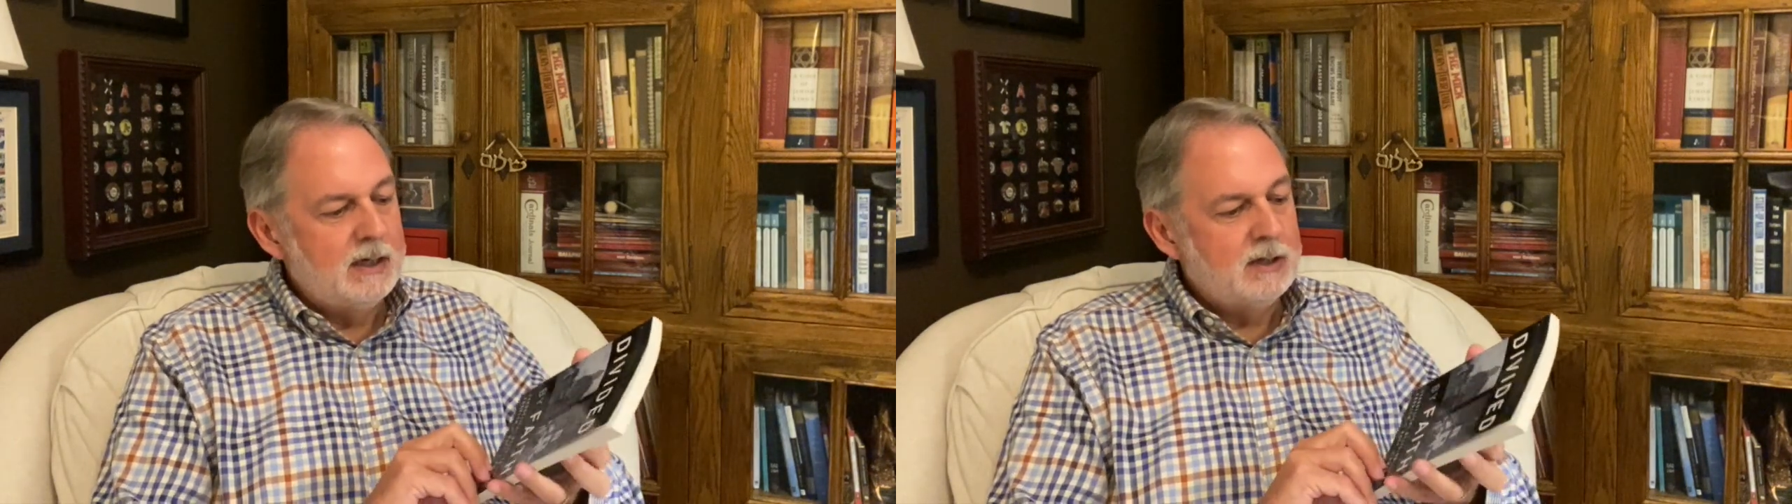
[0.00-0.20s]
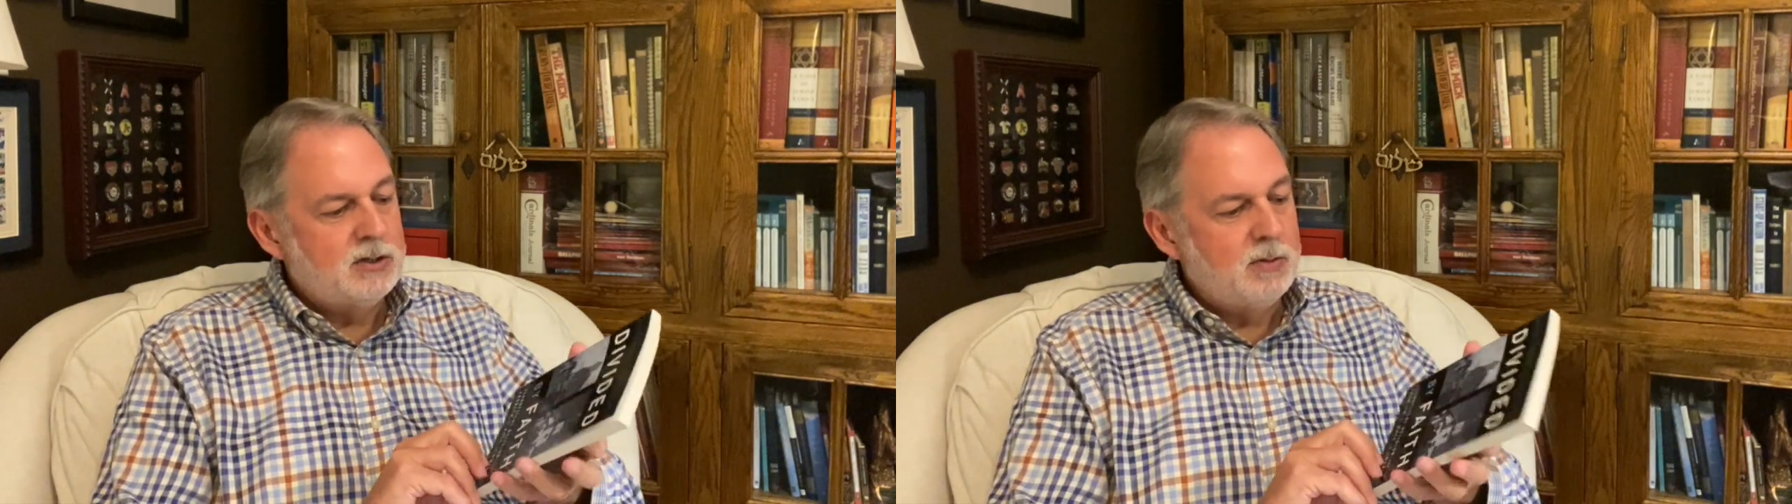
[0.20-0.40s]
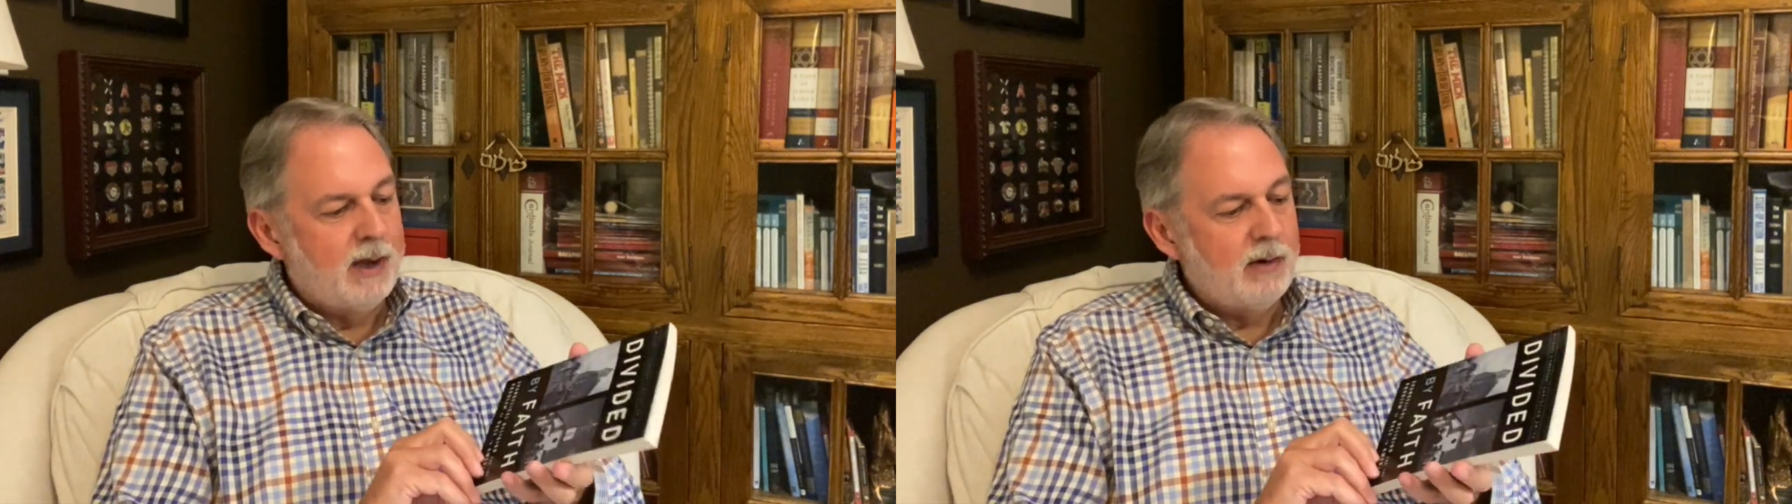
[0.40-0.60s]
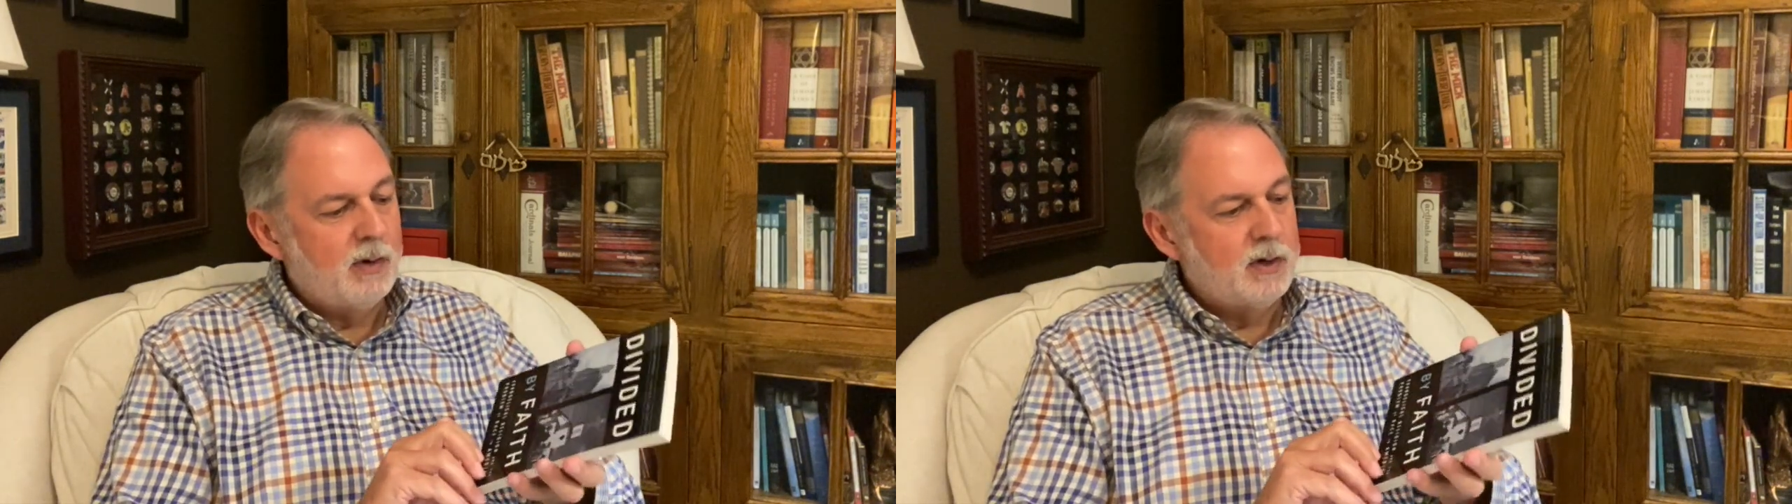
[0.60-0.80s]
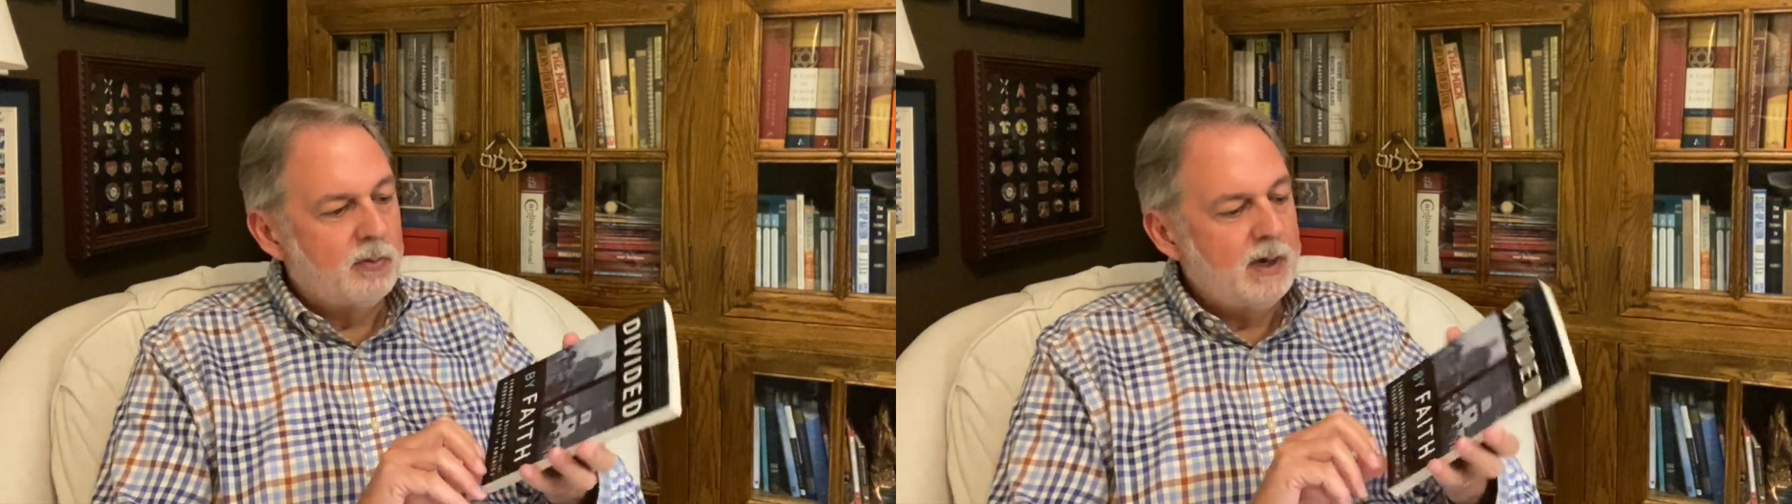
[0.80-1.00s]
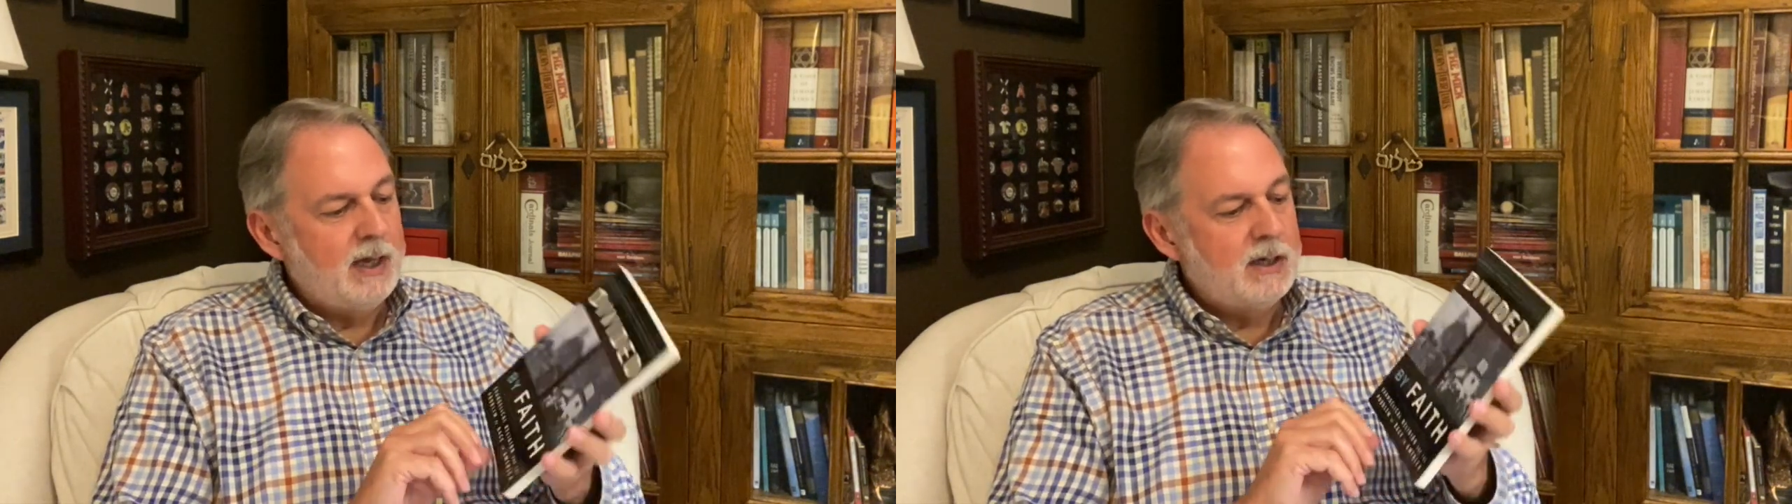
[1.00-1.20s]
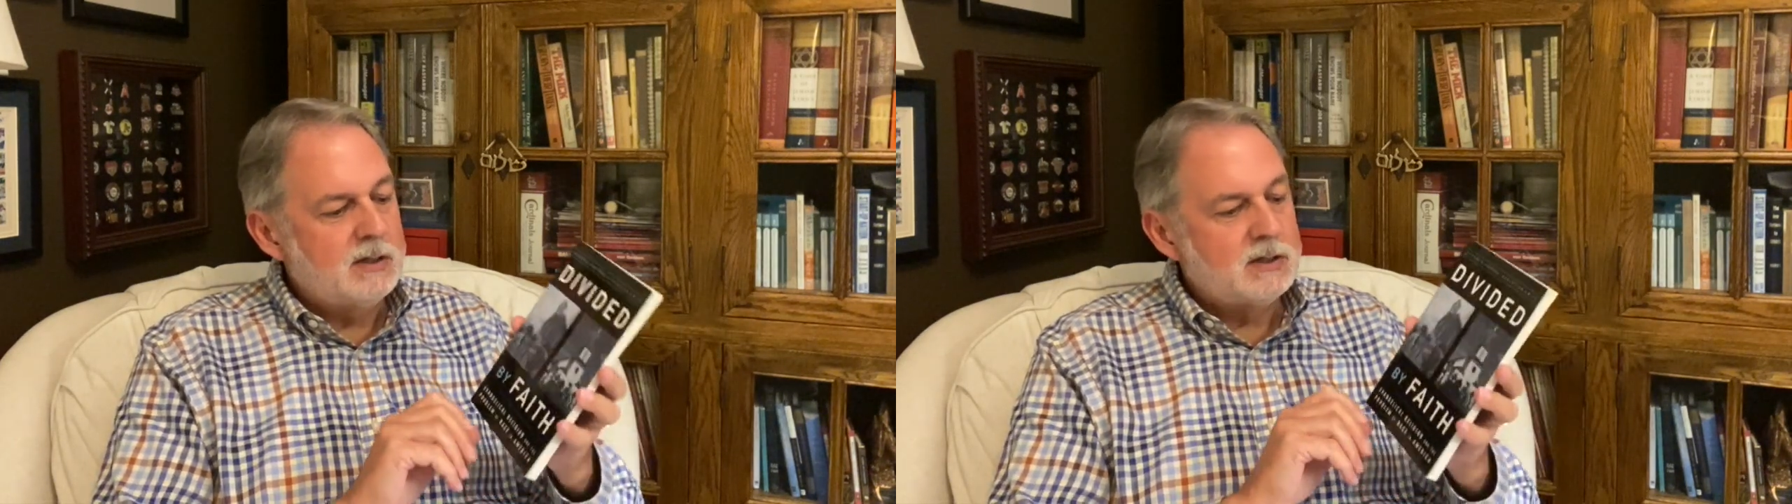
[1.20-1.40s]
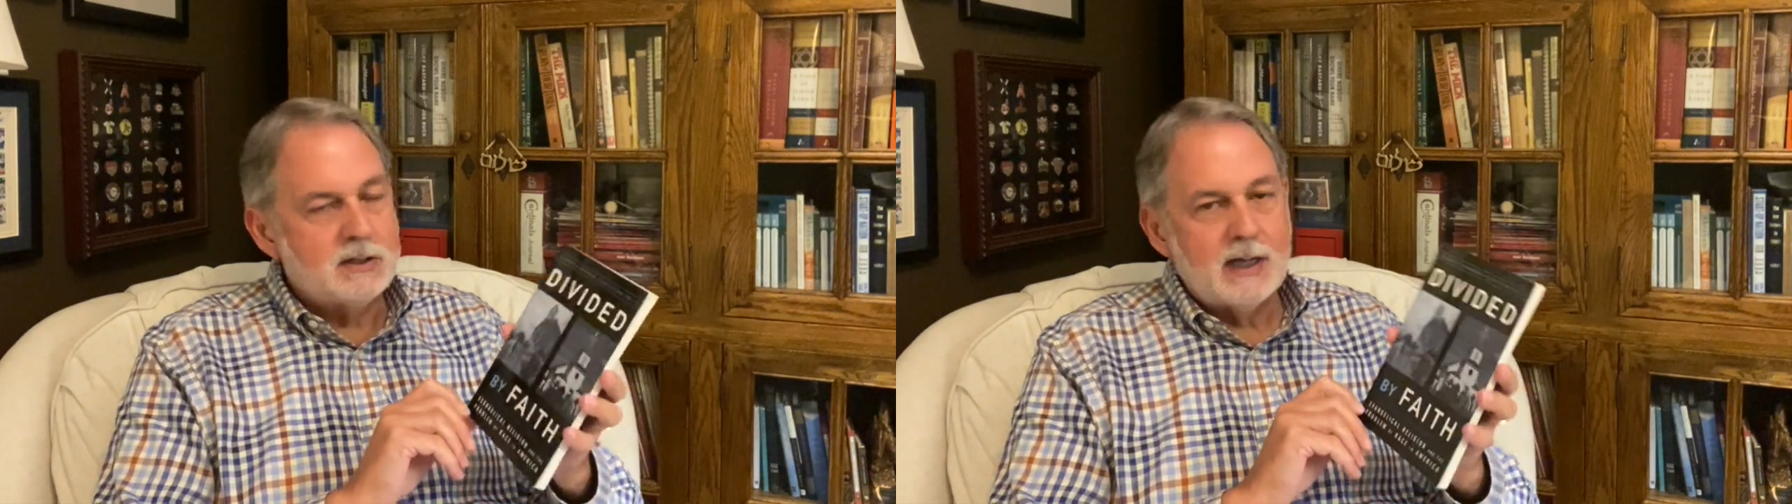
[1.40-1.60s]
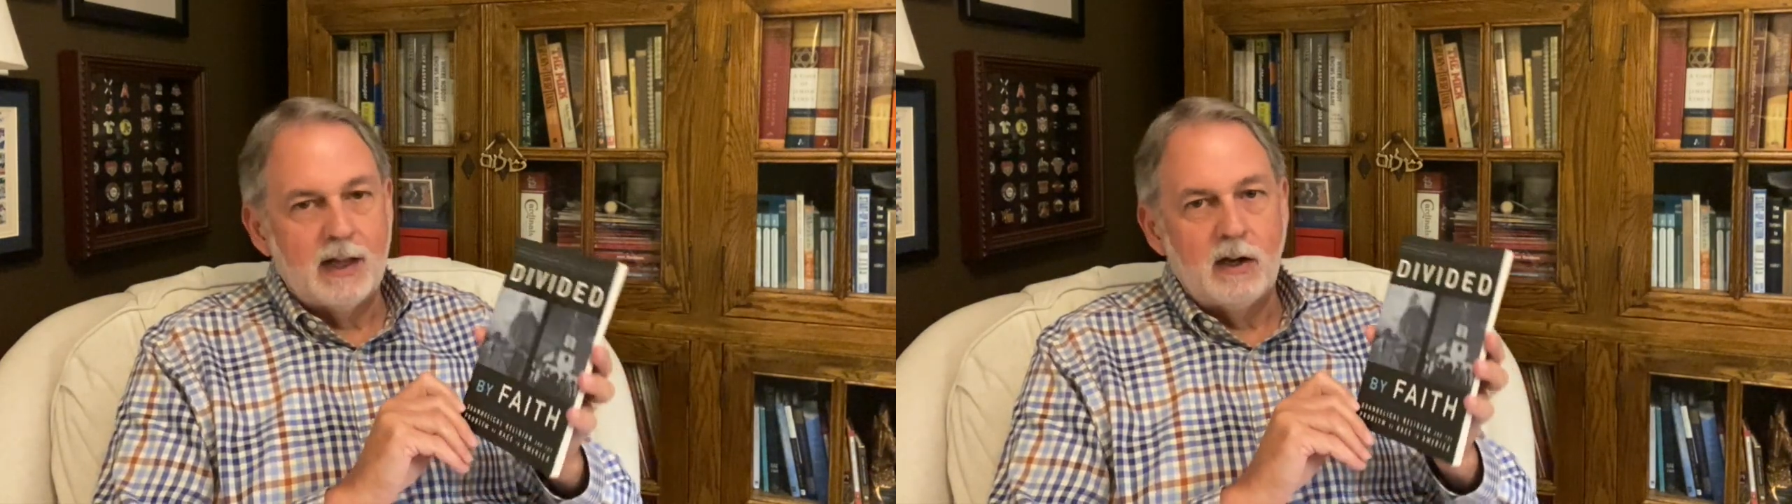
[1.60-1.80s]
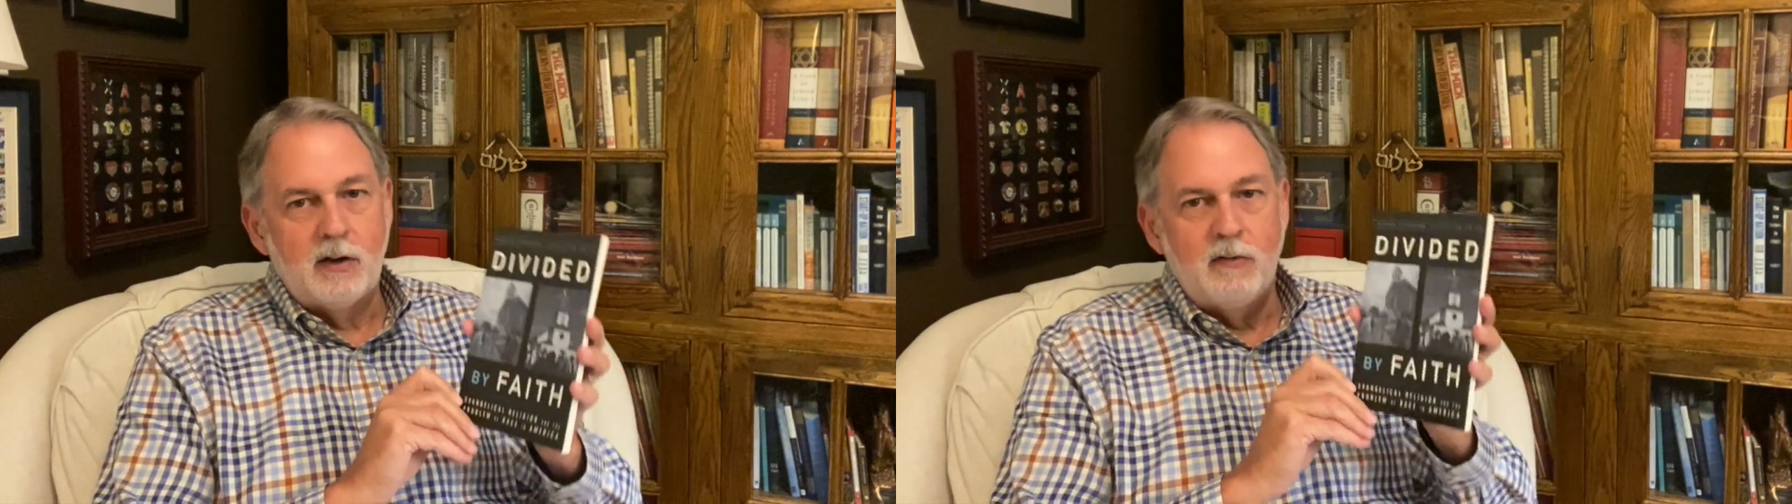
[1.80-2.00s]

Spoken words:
that you might want to read is entitled